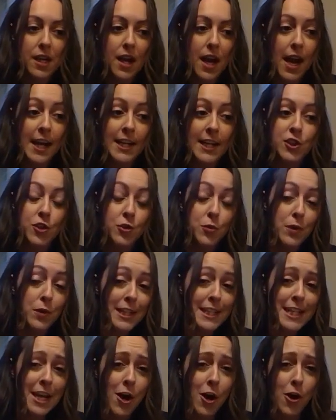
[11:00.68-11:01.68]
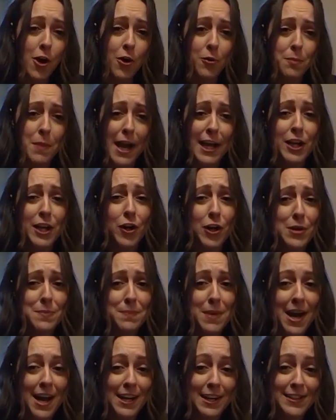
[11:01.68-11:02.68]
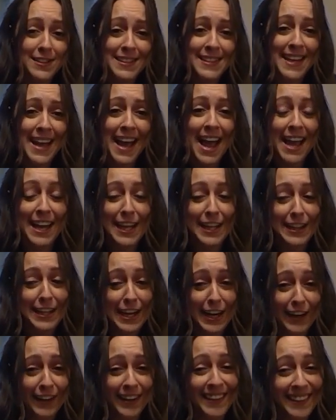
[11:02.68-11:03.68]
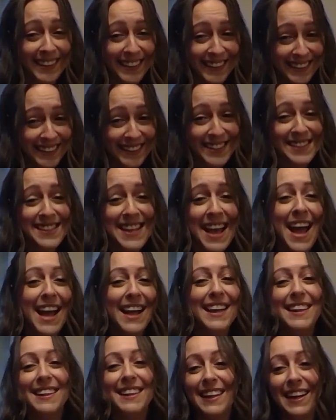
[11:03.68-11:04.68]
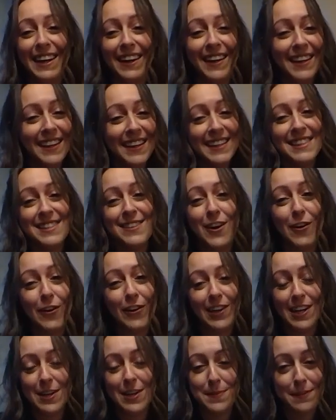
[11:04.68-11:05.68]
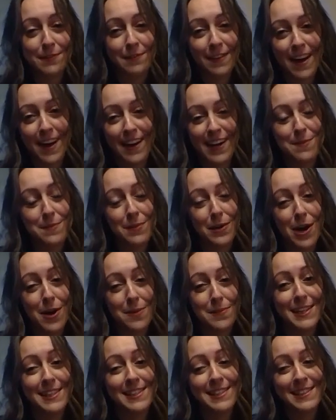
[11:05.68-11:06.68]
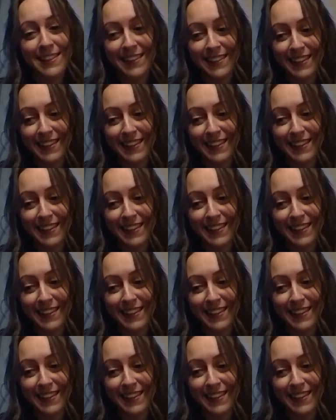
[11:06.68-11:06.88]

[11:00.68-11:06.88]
I do want to tell my current buyers to hang in there. Just hang in there. It's all going to be fine, I promise.